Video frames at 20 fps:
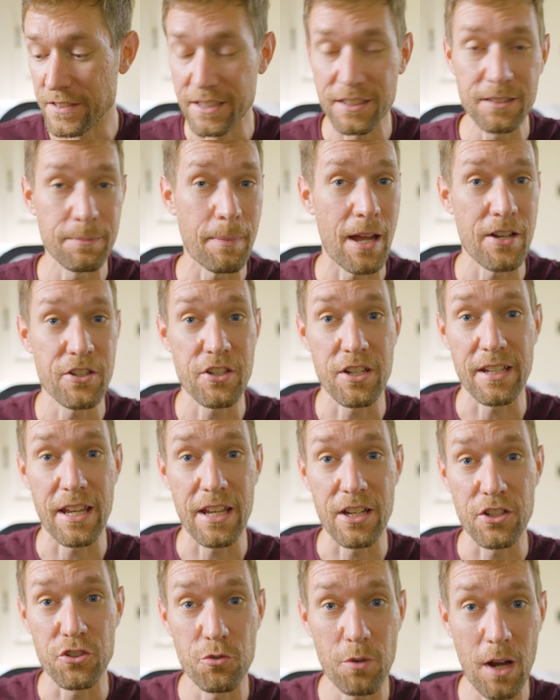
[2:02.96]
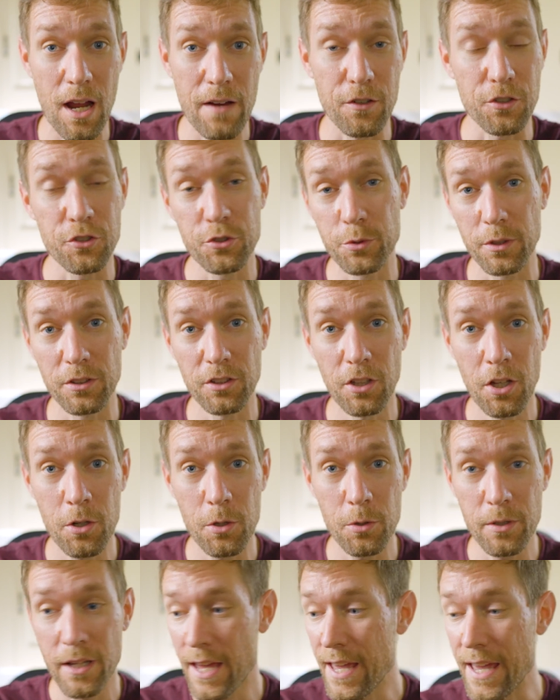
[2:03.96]
dispatching a driver to a
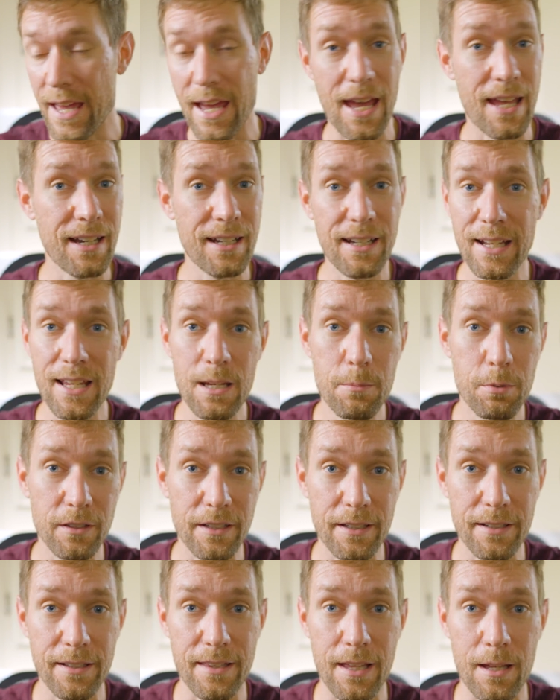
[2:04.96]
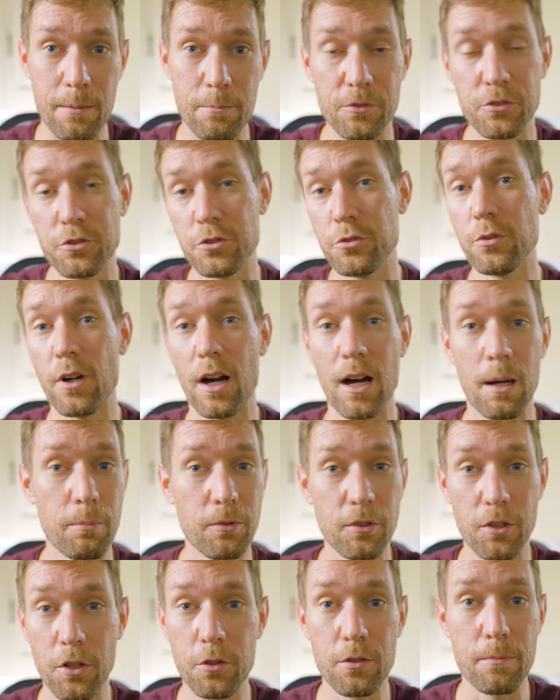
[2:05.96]
load and enabling them to
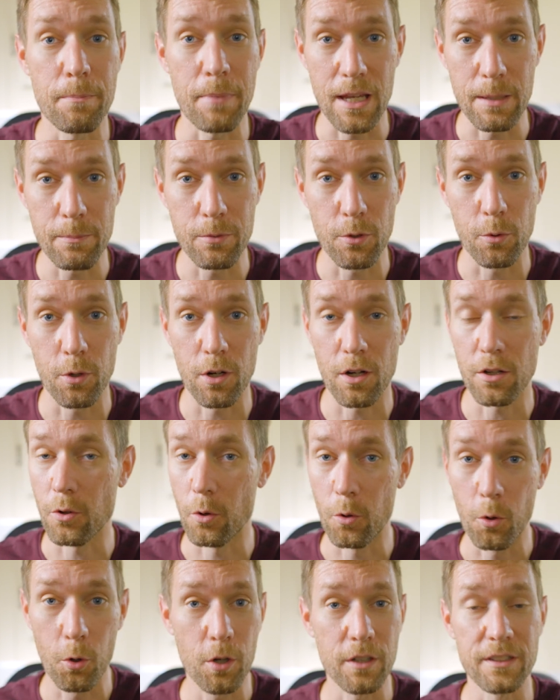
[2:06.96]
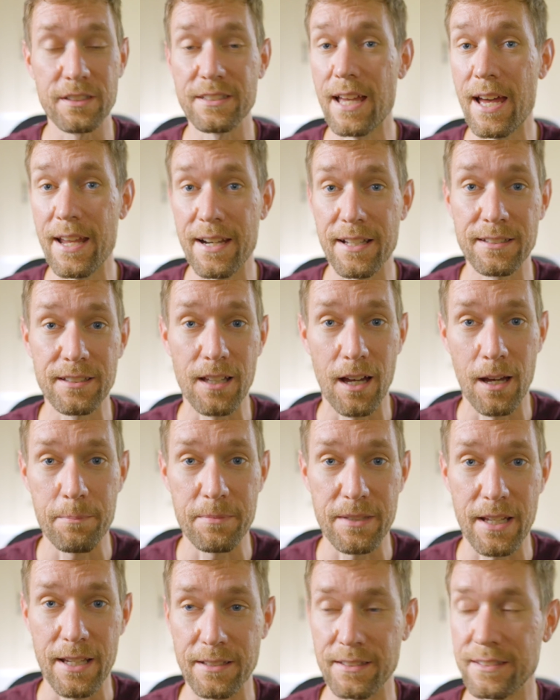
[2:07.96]
upload paperwork or status
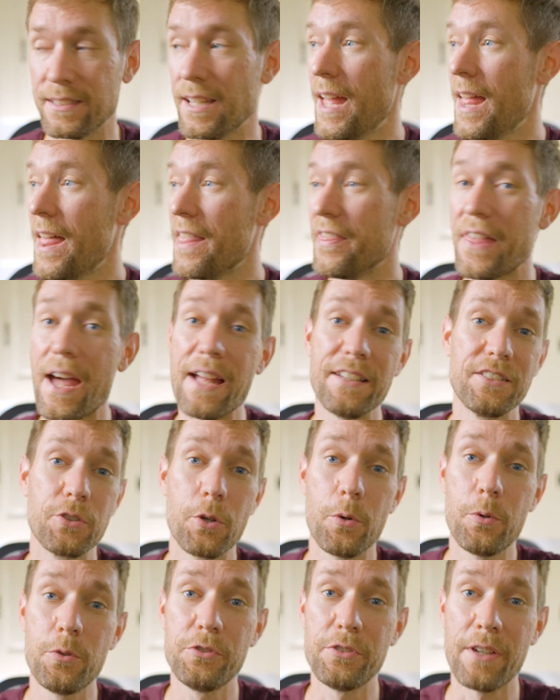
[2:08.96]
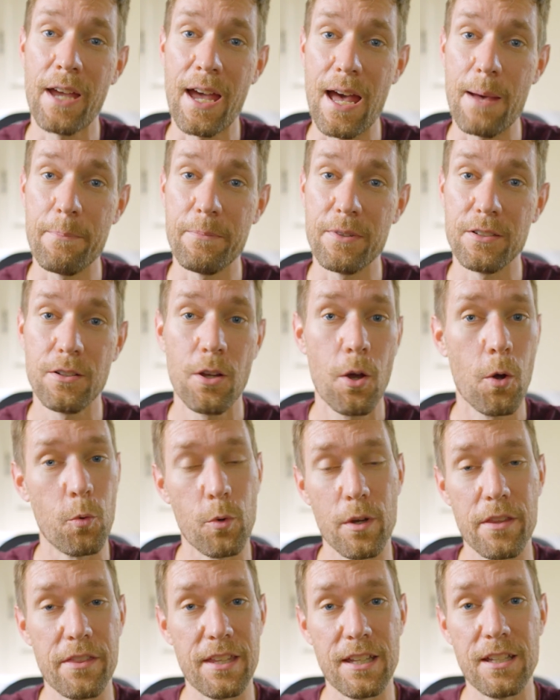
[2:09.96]
updates? That's going to happen
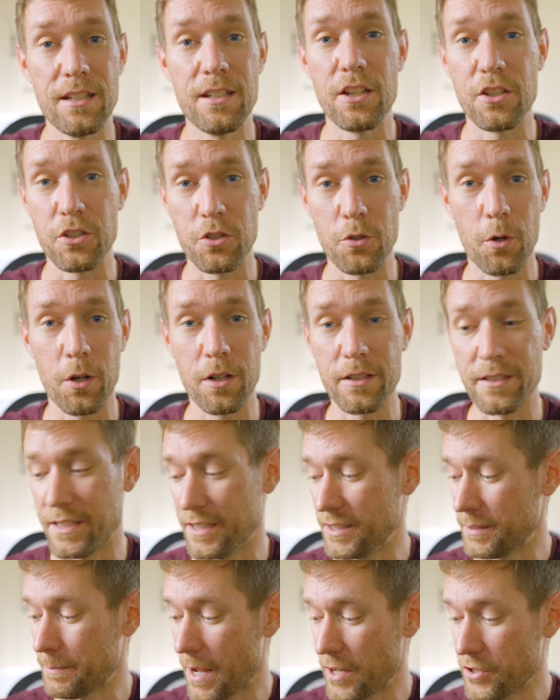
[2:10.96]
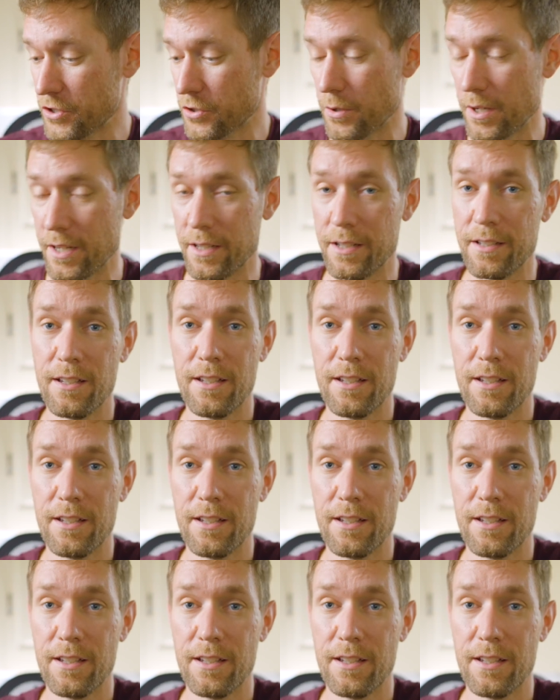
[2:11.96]
within your dispatch grid.